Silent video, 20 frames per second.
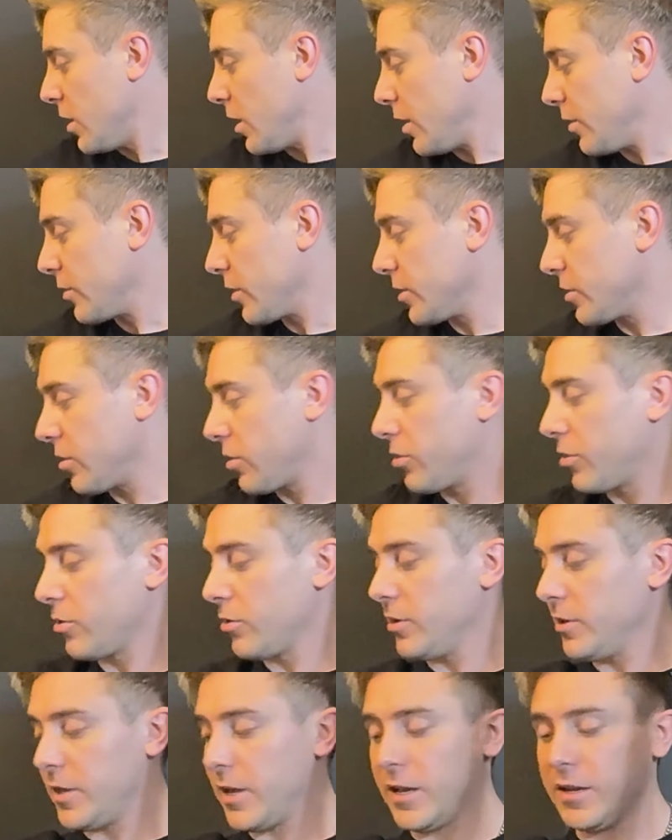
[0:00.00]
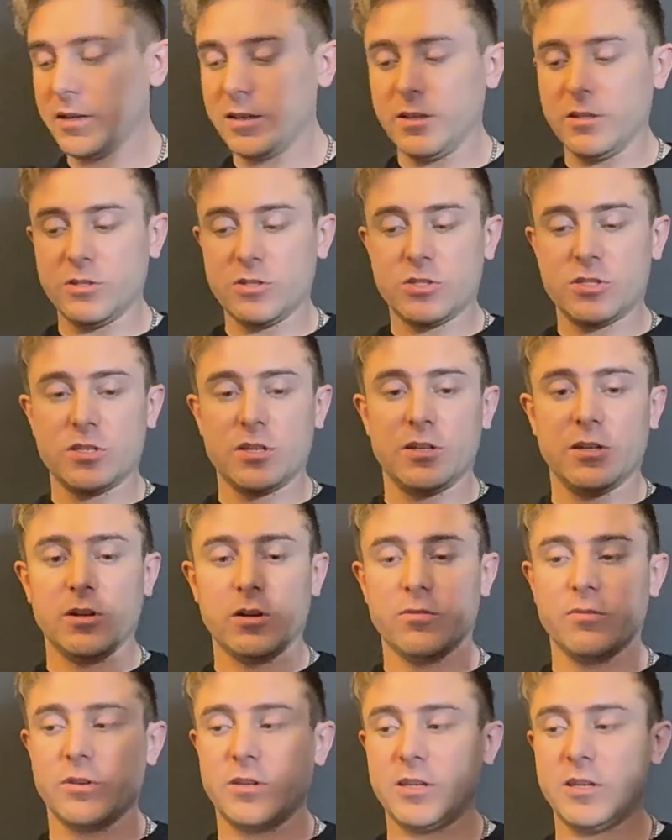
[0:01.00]
I've got the 38-inch sitting
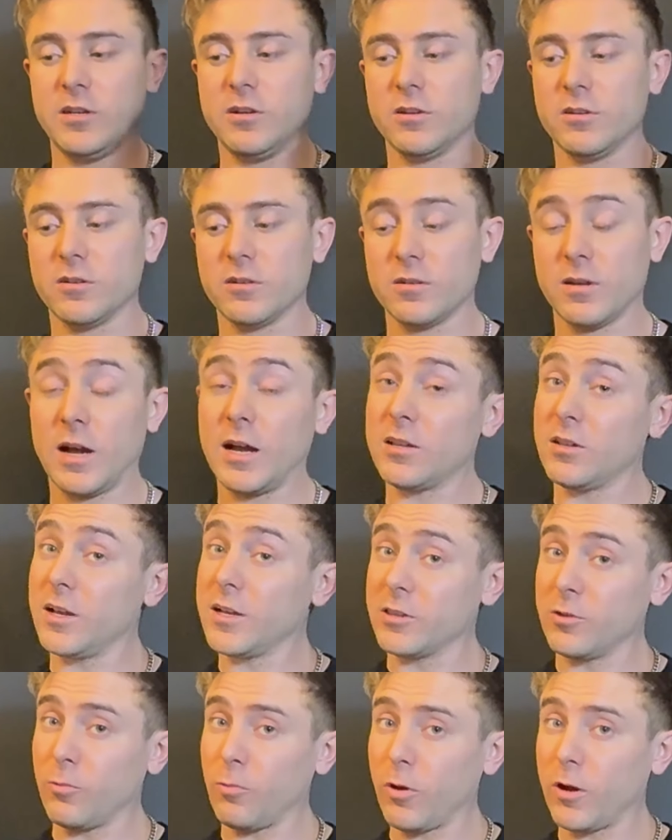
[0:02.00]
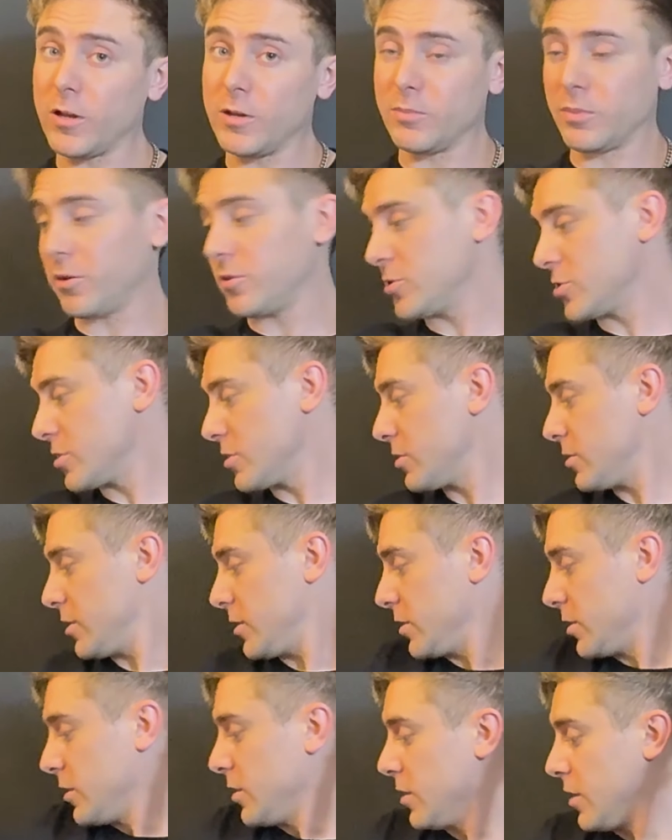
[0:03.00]
over here. I like the white personally.